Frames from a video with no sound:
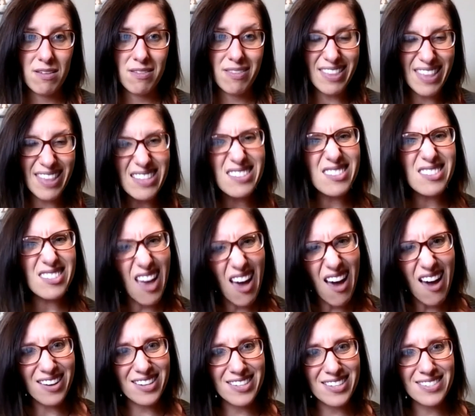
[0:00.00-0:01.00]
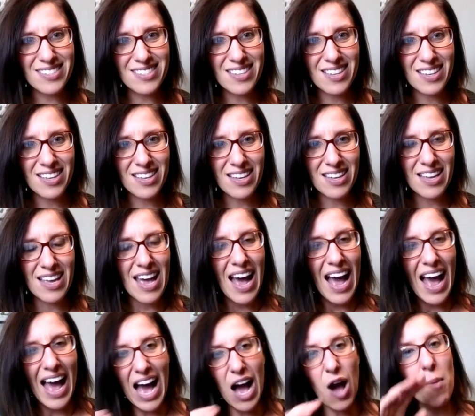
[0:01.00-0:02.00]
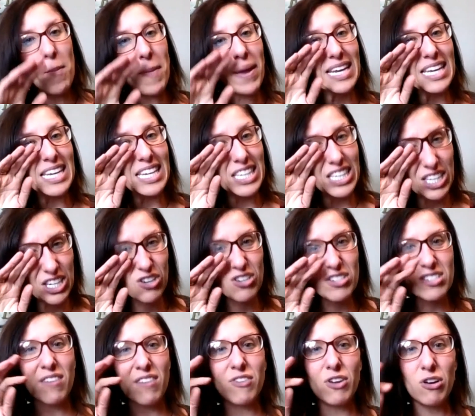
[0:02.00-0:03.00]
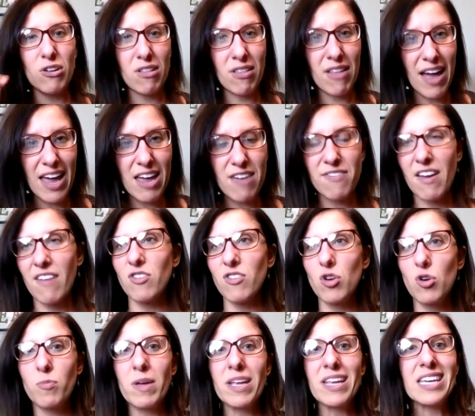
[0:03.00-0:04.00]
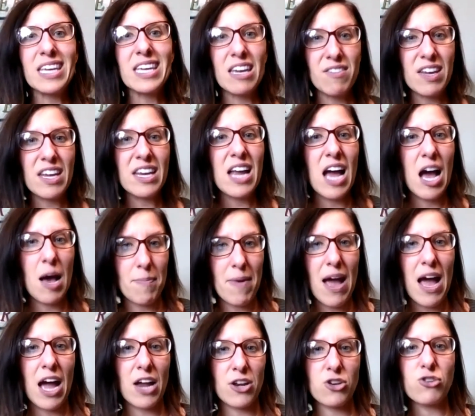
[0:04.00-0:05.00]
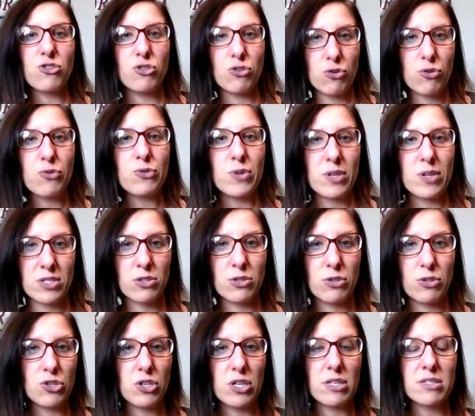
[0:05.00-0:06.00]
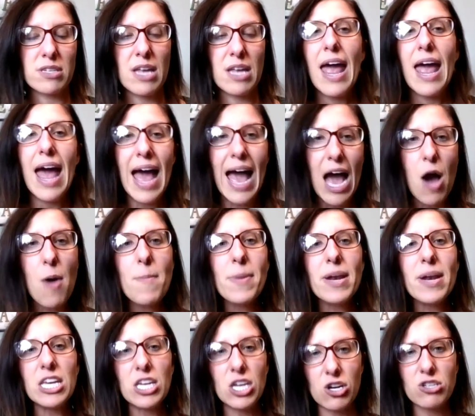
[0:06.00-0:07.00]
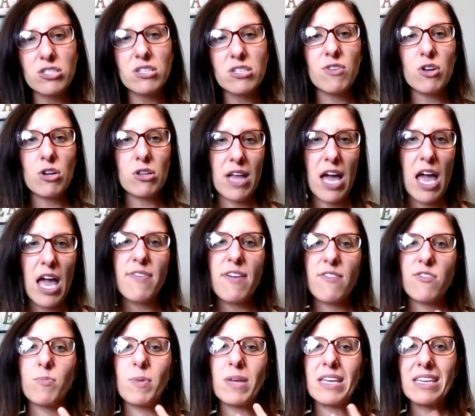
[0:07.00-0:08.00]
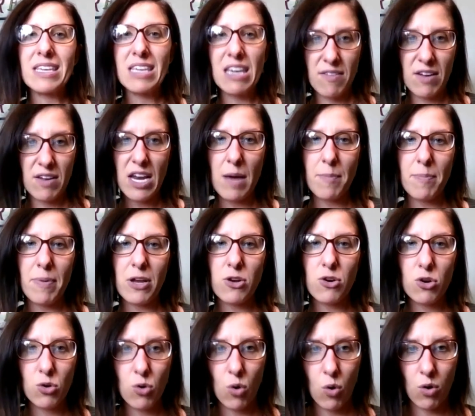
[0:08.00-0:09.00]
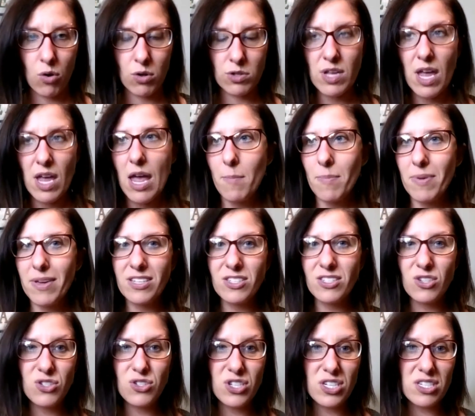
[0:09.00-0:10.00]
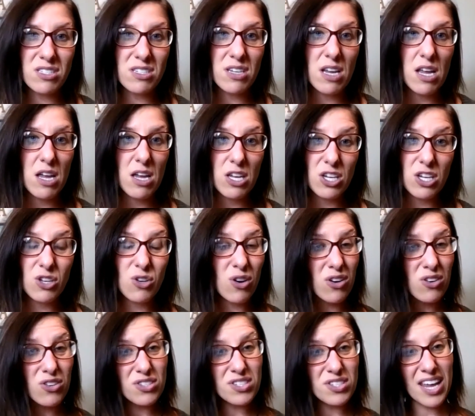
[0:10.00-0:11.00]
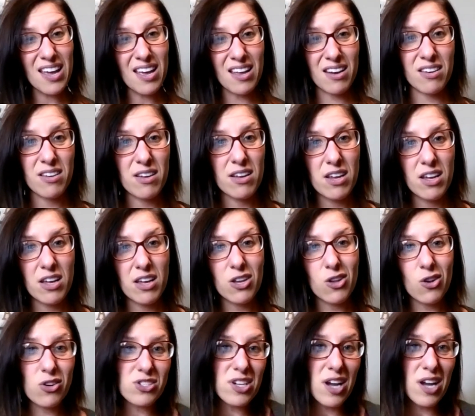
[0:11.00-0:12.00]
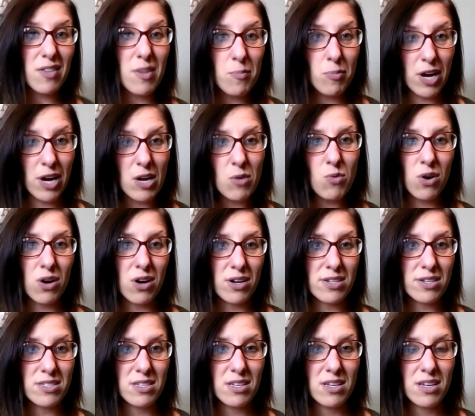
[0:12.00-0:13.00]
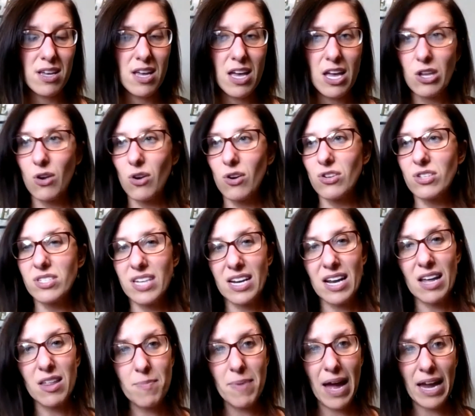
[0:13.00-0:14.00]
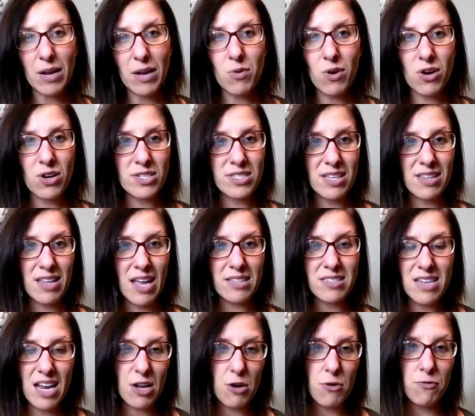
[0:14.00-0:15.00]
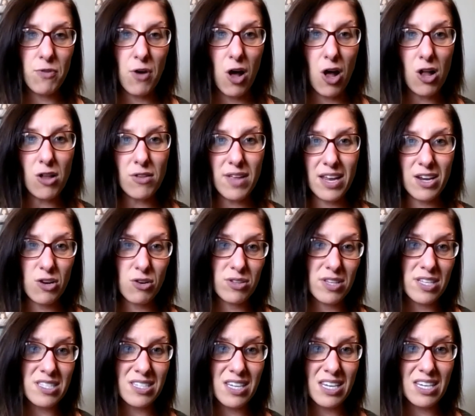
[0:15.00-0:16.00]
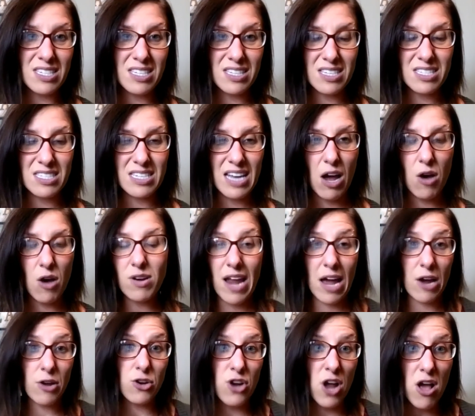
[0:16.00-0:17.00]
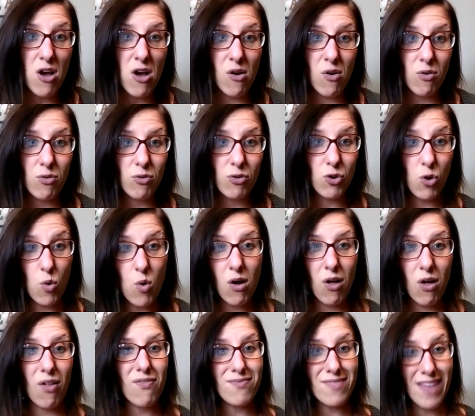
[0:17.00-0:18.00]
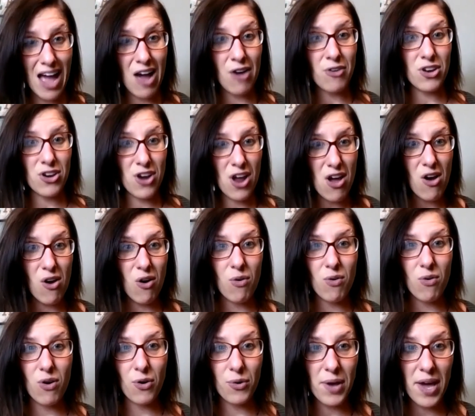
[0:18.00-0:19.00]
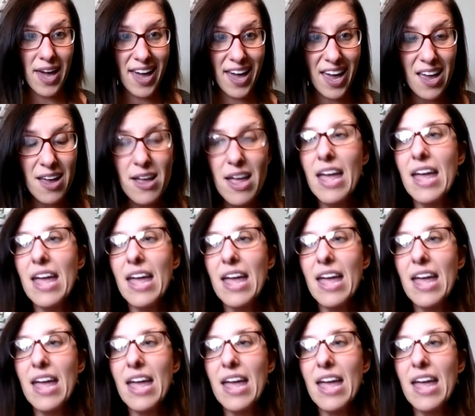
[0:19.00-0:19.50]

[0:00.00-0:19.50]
Like, that sucks. How many years of your life have you been giving up on your New Year's resolutions? How many years of your life have you been giving up on your goals because you don't understand? You don't understand how the brain works. You don't understand how the body works, and that's not your fault. And you're listening to this now, and now you know. Cool. Now you know. Okay.